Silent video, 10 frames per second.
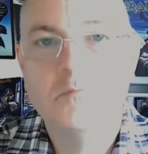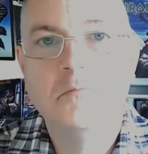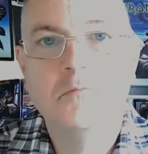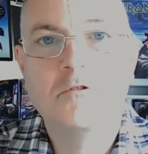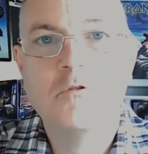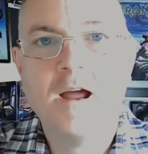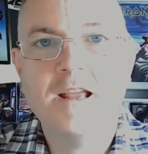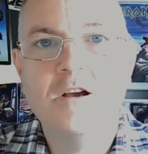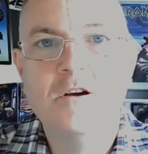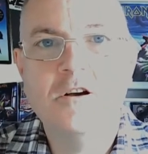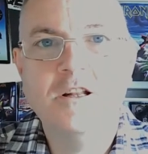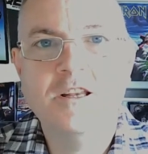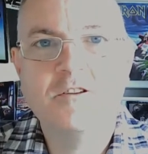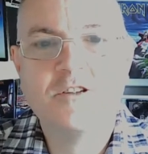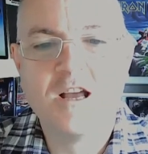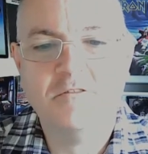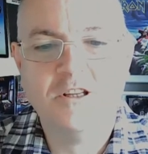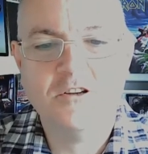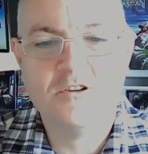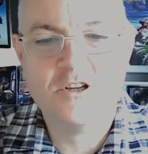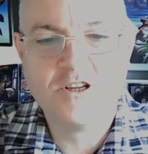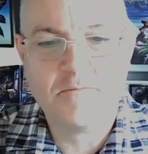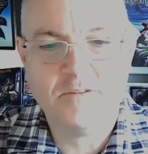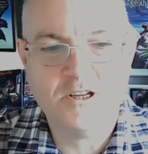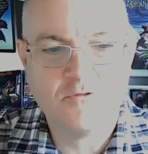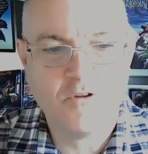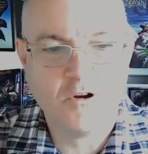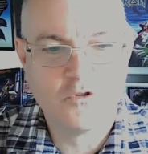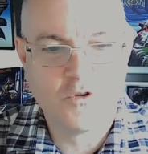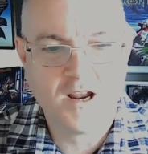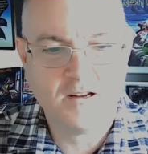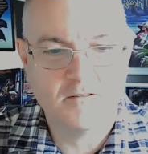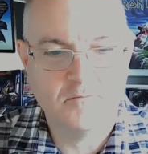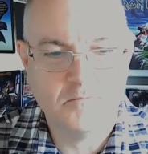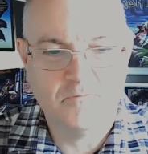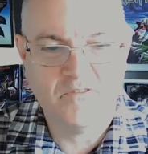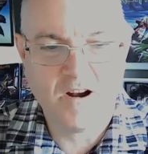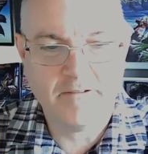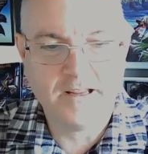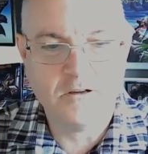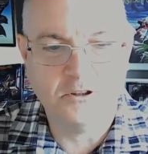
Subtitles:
Great early sounding 70s rock track. Very good.